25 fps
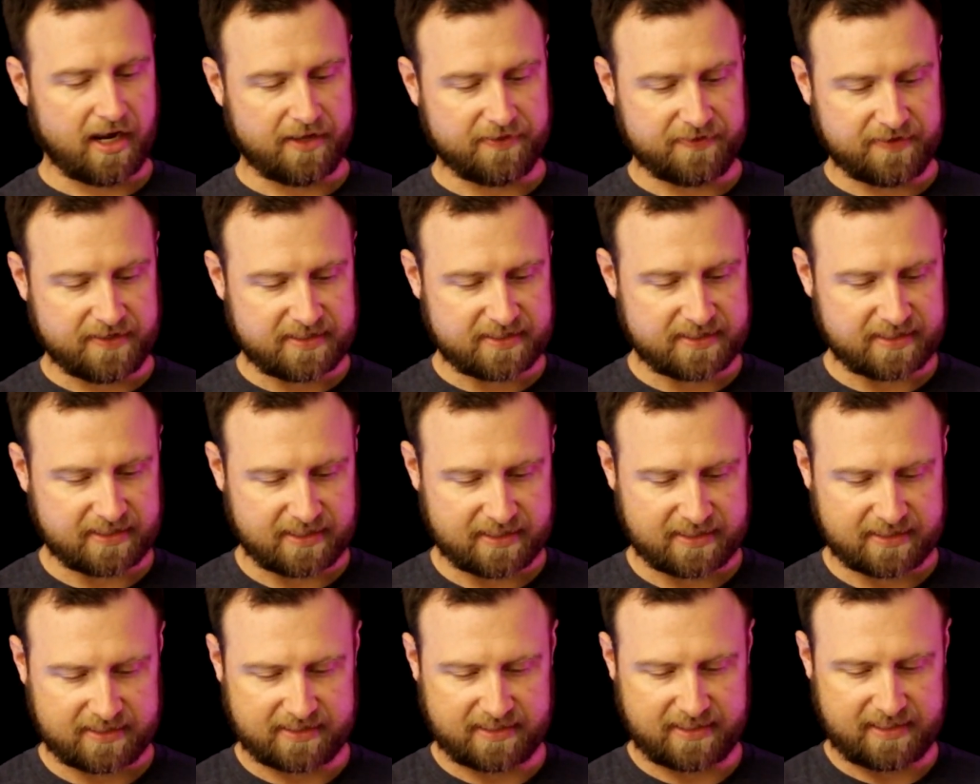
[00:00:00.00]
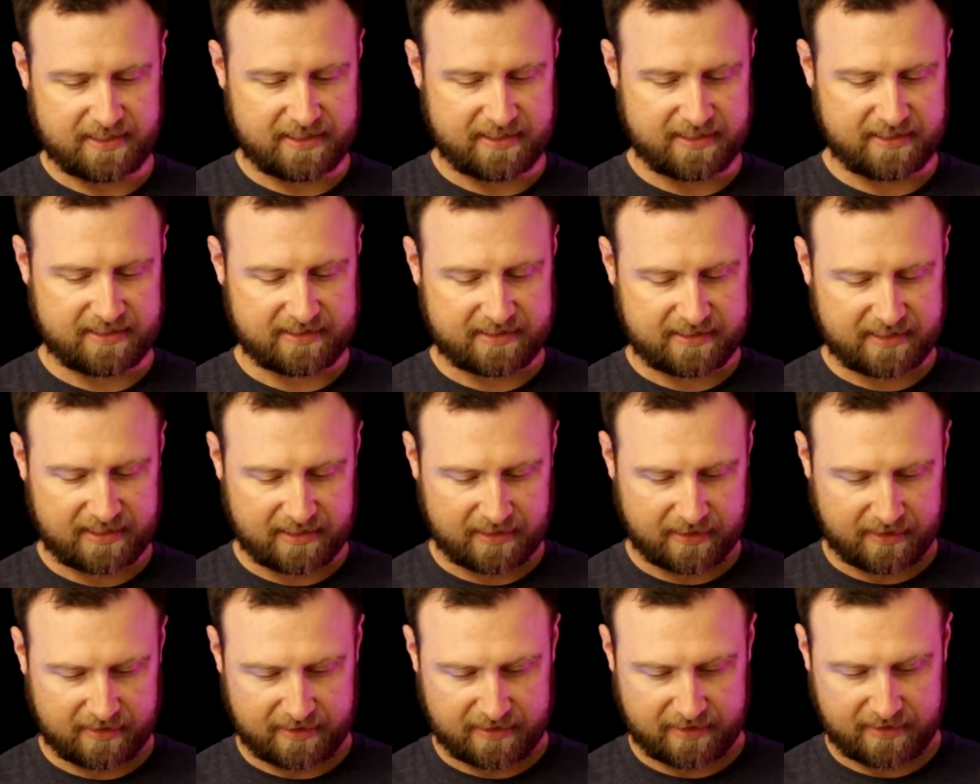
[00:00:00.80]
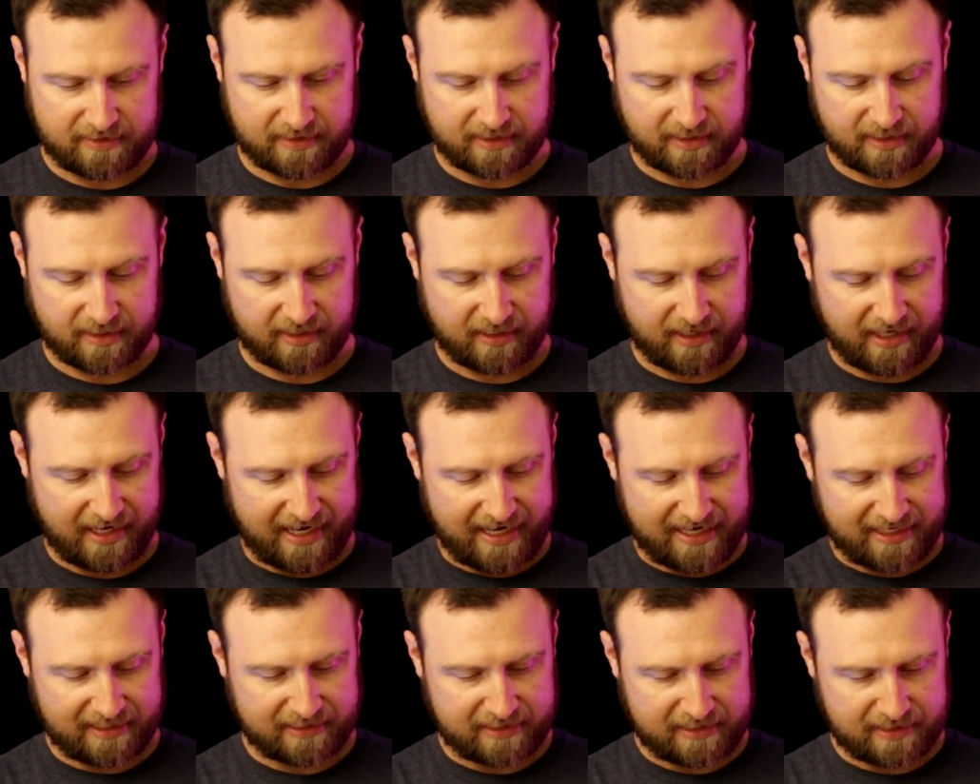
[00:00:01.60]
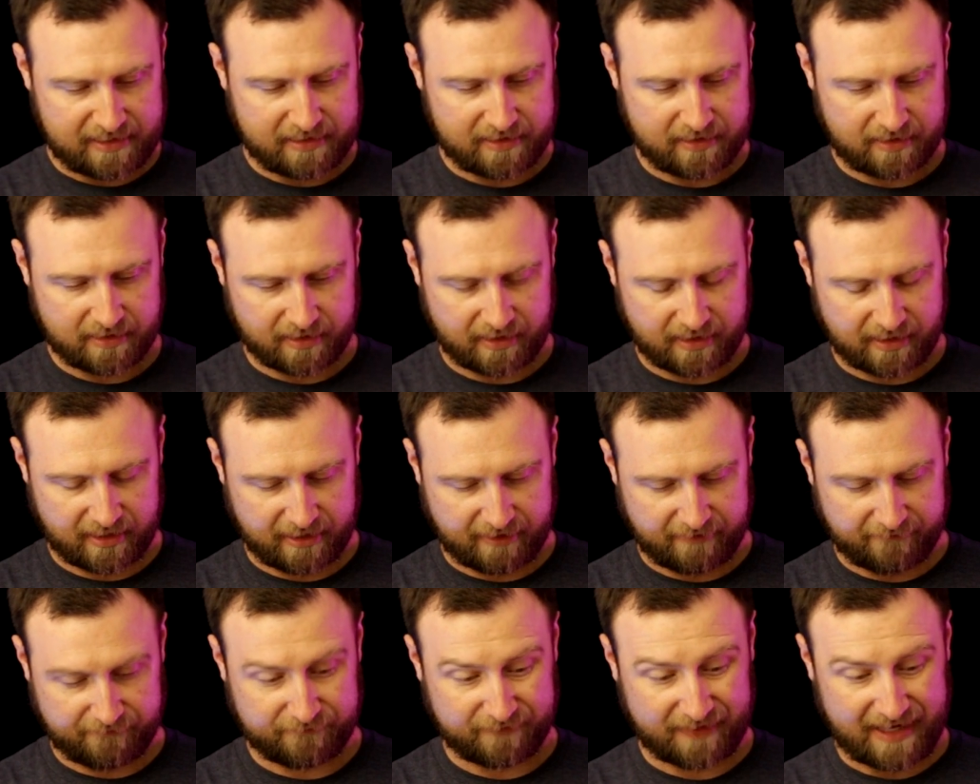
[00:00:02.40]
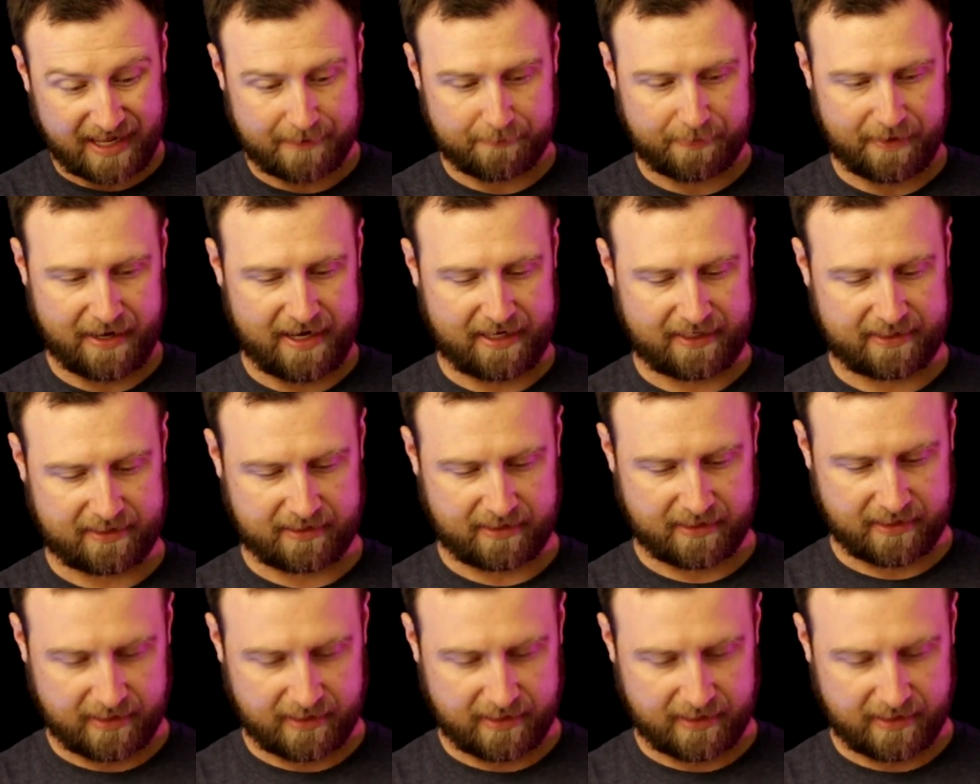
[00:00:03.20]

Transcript: This is the Haley flat pack.